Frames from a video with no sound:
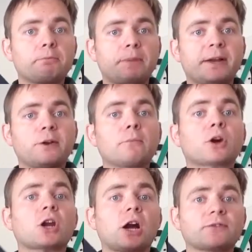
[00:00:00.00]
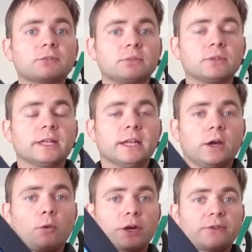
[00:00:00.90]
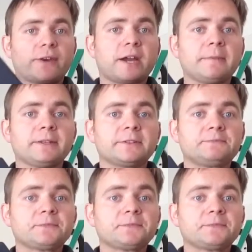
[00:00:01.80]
better, more comfortable work environment.